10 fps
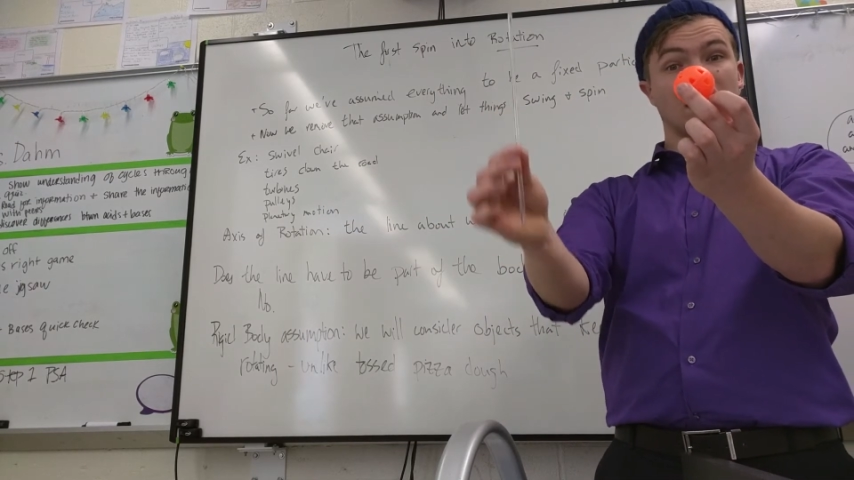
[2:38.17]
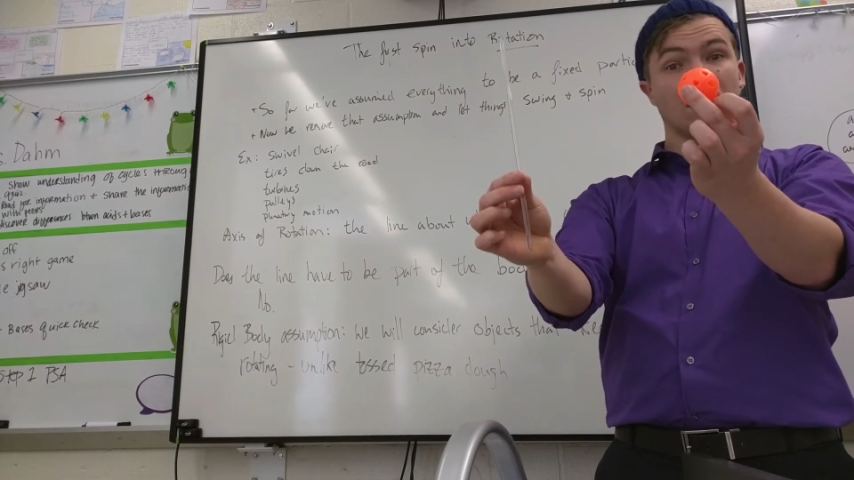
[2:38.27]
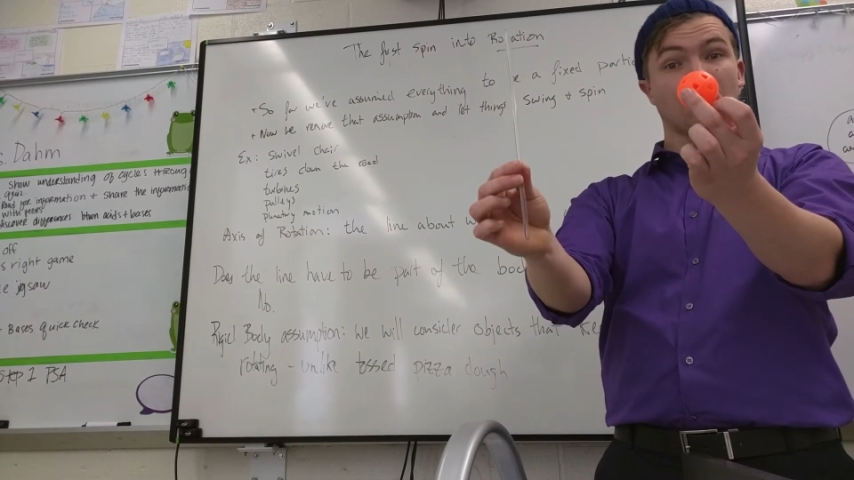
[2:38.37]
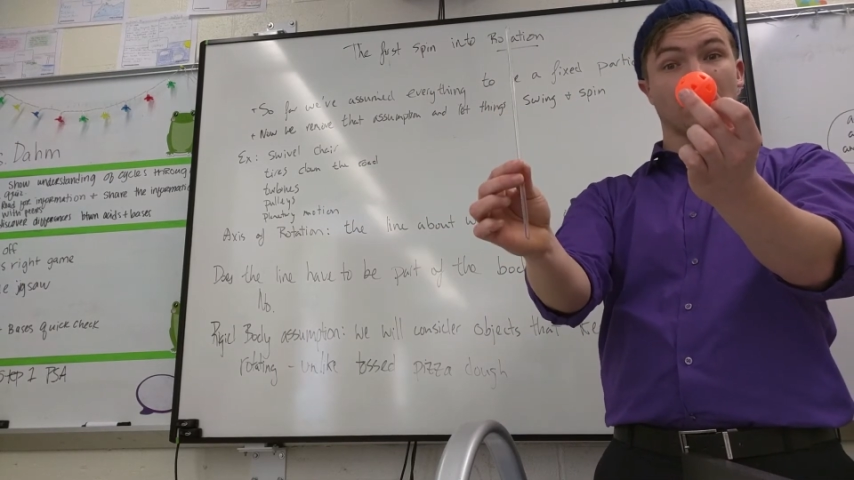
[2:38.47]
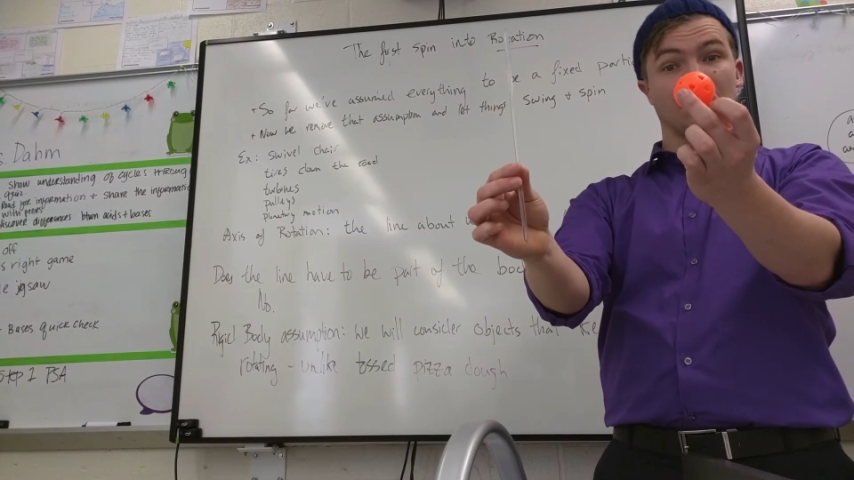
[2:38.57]

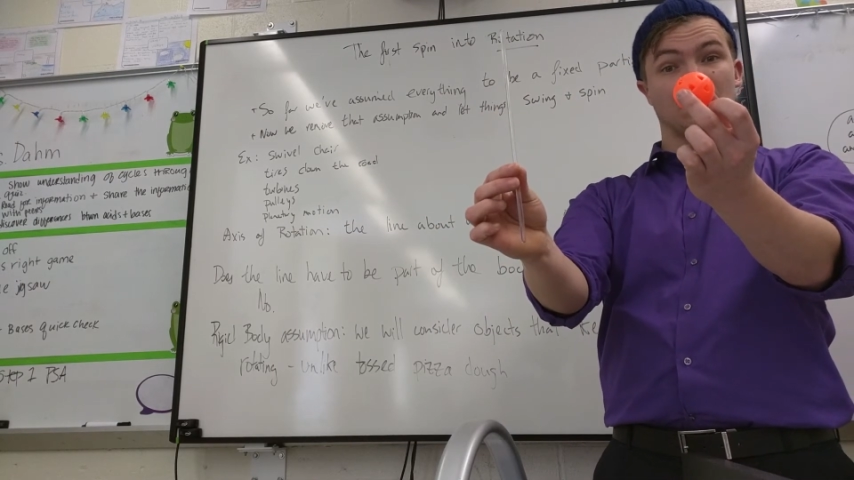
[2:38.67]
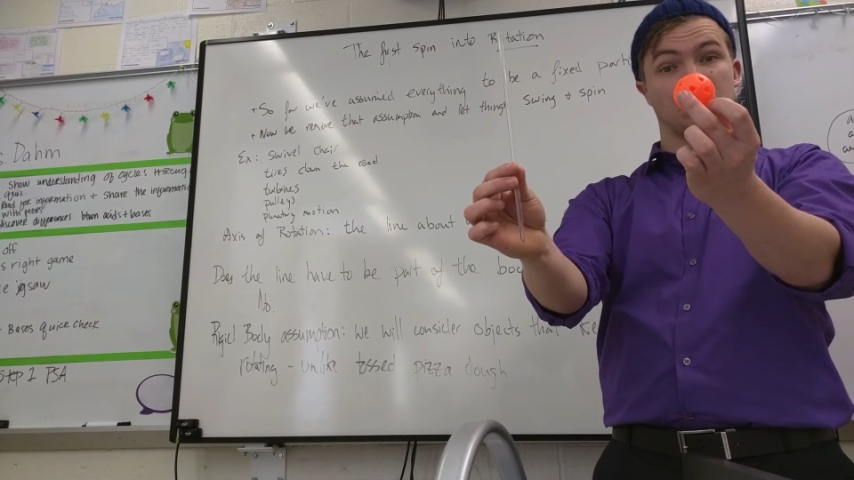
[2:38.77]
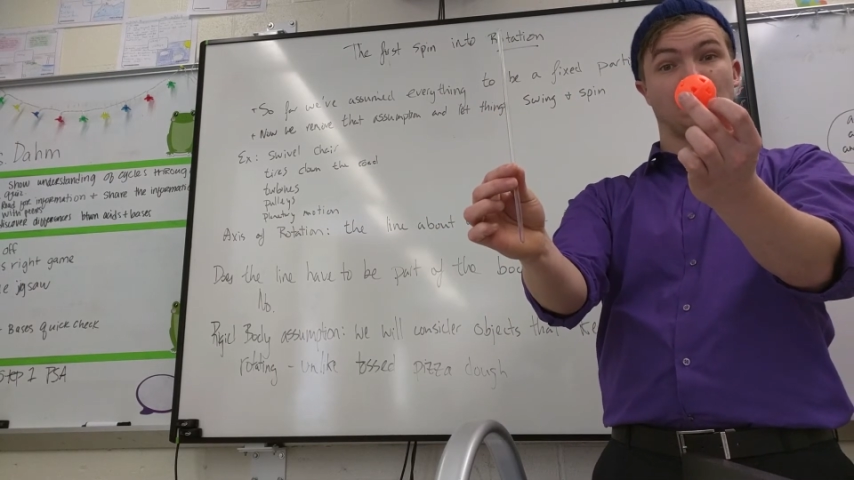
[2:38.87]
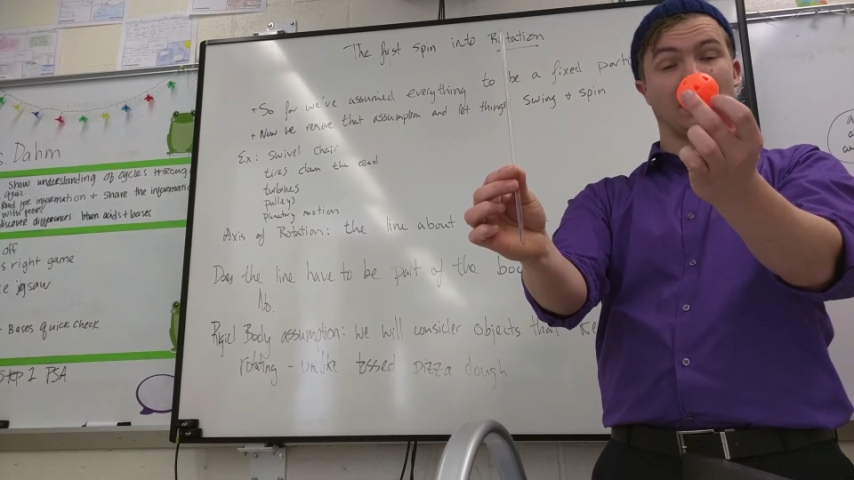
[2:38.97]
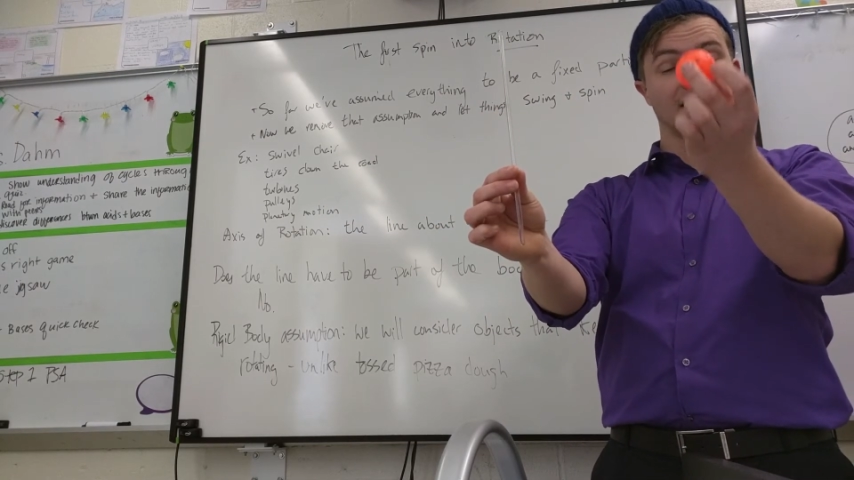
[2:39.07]
here in
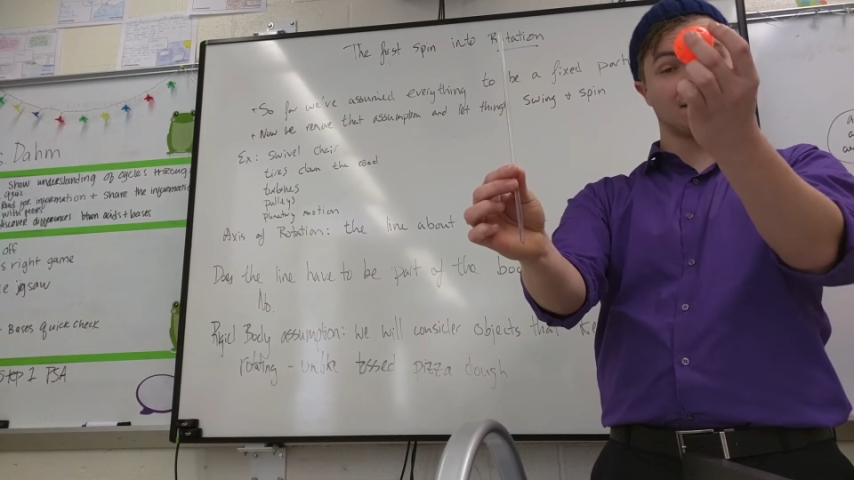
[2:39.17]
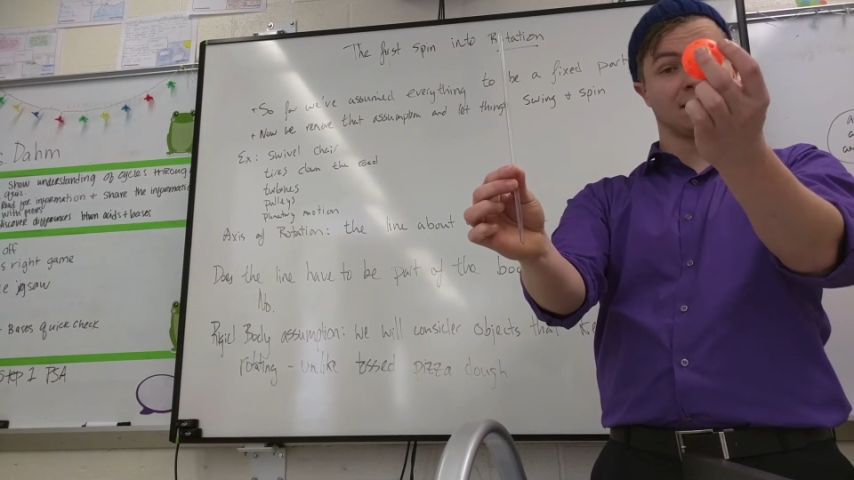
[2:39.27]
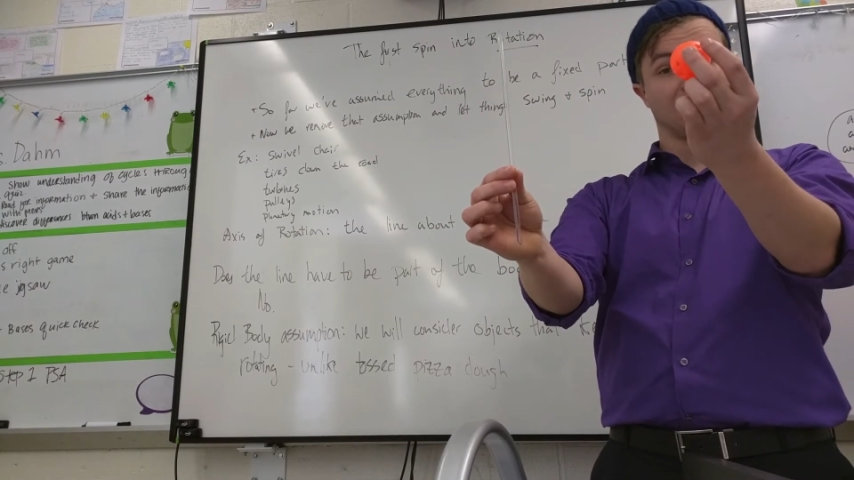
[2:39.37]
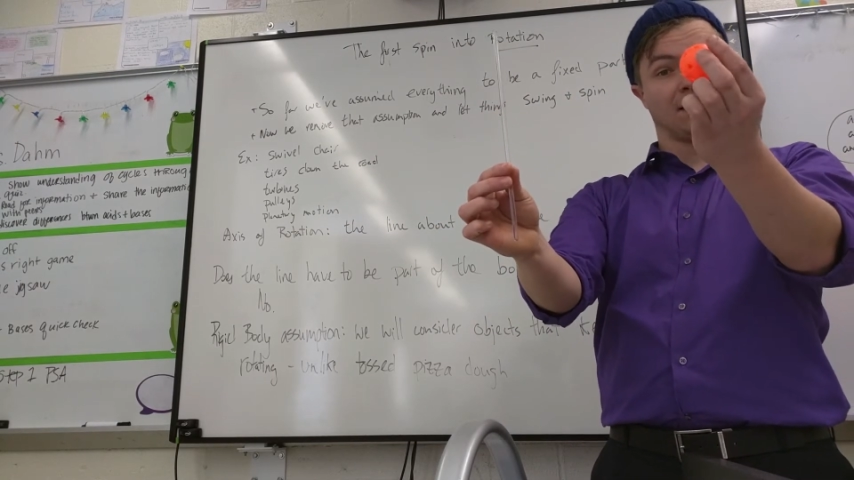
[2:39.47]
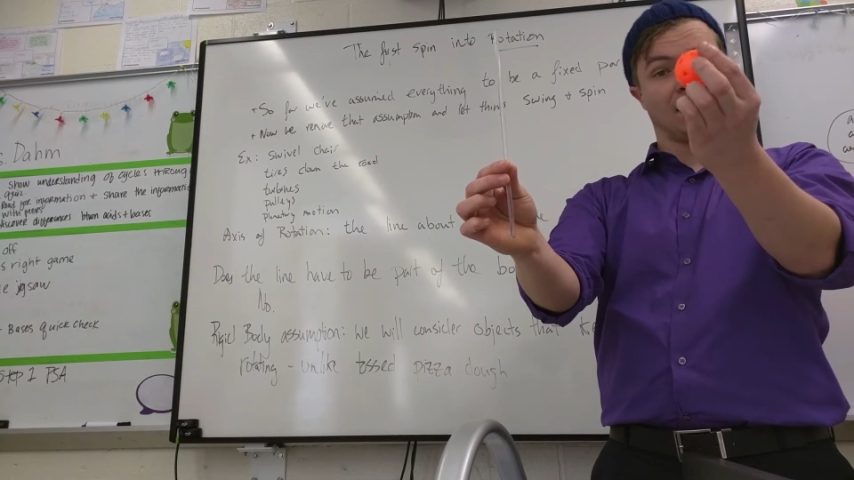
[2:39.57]
space,